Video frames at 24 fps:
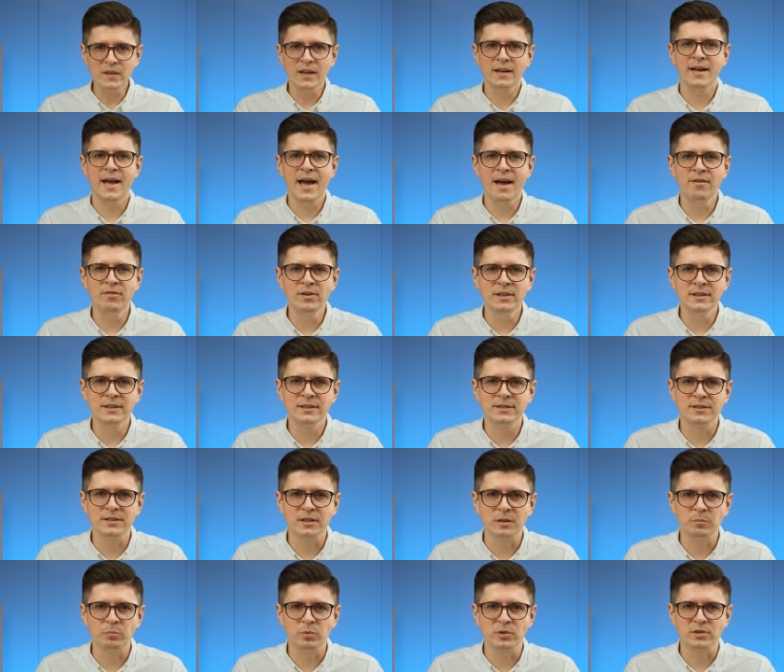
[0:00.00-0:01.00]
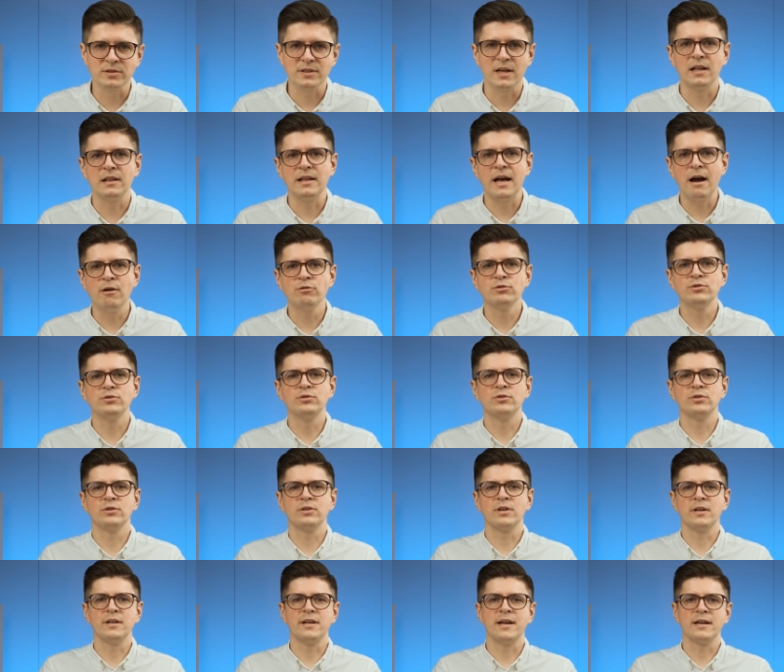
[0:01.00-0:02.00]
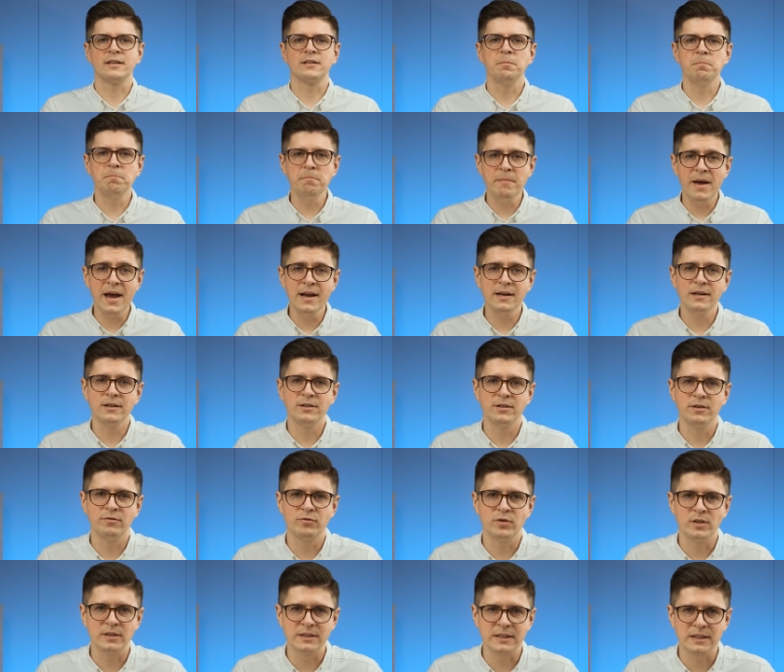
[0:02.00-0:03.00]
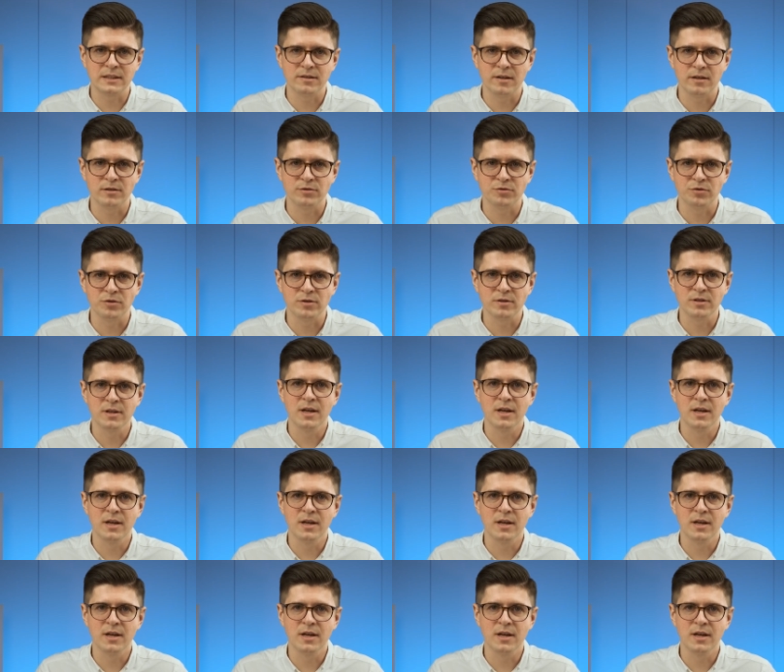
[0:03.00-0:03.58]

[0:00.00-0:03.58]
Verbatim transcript: Having these inputs allows you to connect many different accessories